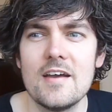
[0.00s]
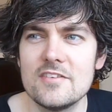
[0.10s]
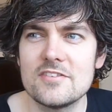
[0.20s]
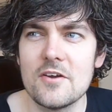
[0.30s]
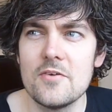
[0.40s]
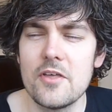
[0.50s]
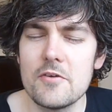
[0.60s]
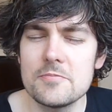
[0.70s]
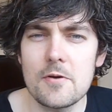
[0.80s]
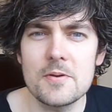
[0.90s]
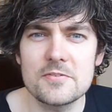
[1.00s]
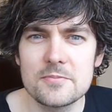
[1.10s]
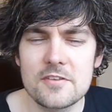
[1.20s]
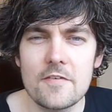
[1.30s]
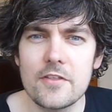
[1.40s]
So there is probably
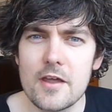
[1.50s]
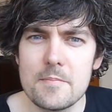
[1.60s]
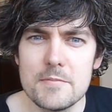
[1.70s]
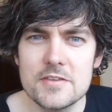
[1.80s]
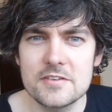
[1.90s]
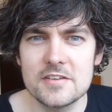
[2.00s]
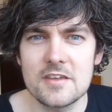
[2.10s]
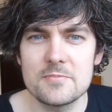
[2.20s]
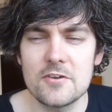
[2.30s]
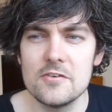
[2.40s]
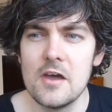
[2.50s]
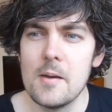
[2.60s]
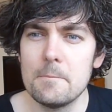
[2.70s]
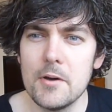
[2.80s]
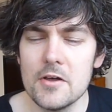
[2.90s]
some stuff that I missed in this episode,
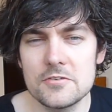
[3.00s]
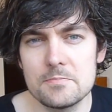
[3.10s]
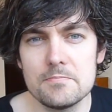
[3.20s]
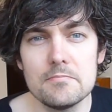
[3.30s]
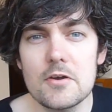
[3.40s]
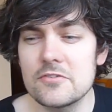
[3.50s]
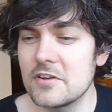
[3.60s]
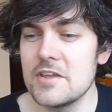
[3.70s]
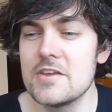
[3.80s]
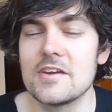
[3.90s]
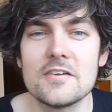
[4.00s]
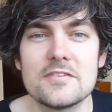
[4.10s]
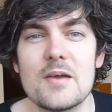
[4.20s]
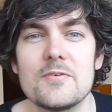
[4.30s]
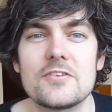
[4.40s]
but mostly you can
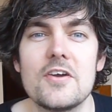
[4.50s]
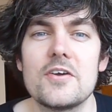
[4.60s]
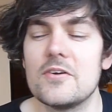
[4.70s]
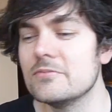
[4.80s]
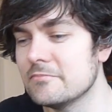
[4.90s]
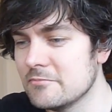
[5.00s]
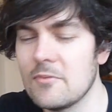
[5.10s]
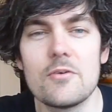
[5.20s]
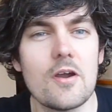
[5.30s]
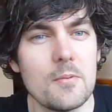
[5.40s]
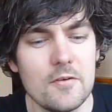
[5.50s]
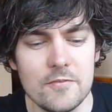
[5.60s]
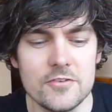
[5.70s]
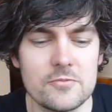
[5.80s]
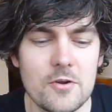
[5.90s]
understand what's going on, one robot
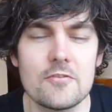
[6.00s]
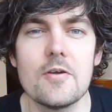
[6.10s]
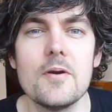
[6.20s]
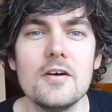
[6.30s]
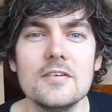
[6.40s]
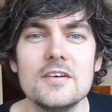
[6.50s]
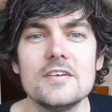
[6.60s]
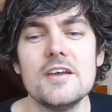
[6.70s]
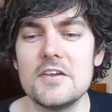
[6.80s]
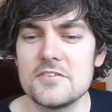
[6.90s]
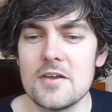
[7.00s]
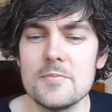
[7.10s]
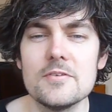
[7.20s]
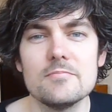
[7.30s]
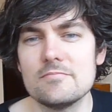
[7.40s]
versus one robot,
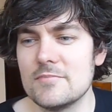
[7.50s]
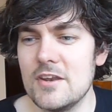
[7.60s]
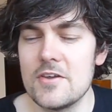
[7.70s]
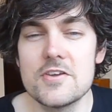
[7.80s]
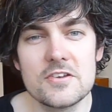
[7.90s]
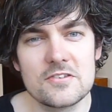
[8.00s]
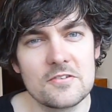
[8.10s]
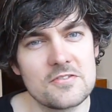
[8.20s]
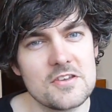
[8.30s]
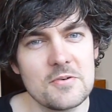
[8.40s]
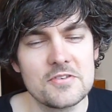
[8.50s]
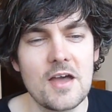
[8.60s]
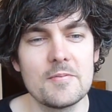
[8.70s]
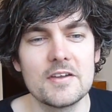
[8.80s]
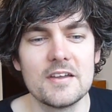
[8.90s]
excitement, you know, you can sort of see what's
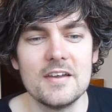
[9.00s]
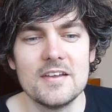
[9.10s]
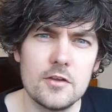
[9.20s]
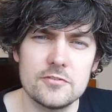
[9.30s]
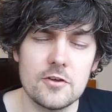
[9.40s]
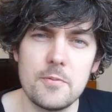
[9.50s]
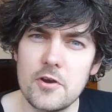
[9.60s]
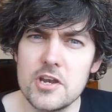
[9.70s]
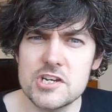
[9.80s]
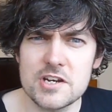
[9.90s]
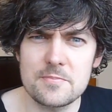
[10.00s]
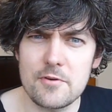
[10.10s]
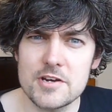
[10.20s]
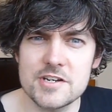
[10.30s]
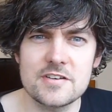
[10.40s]
happening. So upon initial
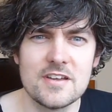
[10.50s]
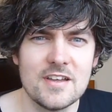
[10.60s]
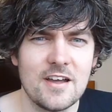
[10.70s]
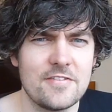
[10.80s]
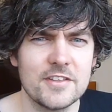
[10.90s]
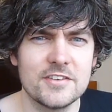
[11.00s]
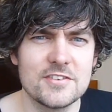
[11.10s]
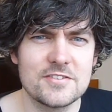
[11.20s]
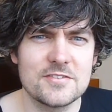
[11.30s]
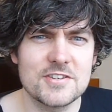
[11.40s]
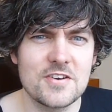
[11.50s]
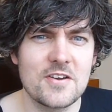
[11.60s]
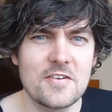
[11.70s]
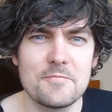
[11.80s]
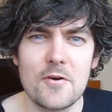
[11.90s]
impression, I think this show
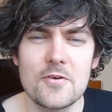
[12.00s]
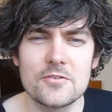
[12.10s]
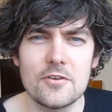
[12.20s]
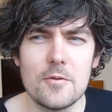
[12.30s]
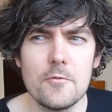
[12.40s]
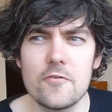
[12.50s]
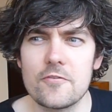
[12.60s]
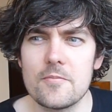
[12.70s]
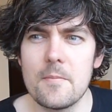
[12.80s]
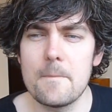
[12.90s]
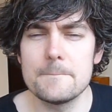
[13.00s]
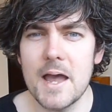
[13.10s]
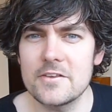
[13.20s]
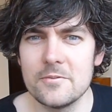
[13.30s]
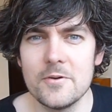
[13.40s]
kind of borrows a lot more from
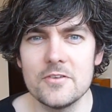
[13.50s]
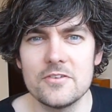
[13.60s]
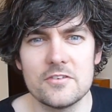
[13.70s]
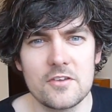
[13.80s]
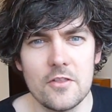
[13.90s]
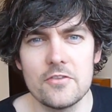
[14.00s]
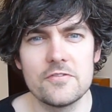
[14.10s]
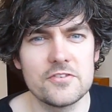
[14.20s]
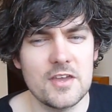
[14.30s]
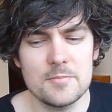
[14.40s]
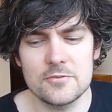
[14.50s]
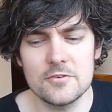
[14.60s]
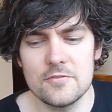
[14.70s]
BattleBots. It's got the same sort